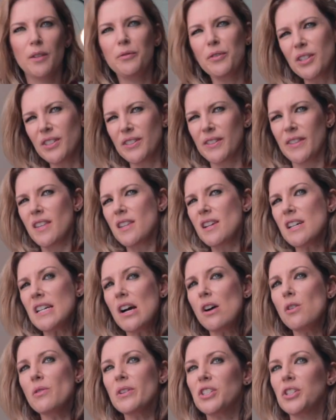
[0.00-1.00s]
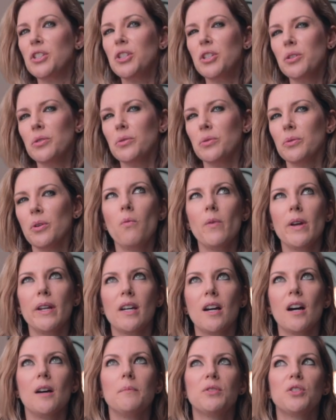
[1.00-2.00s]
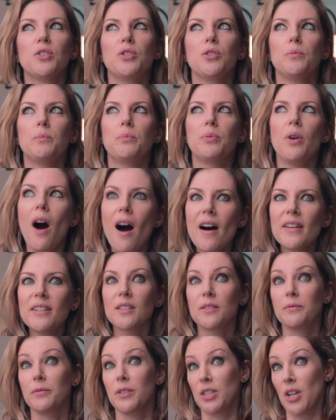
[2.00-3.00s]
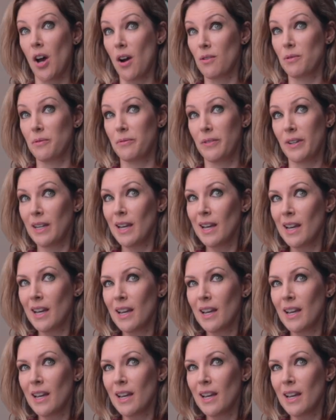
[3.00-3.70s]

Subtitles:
The first thing I always do when it comes to product photography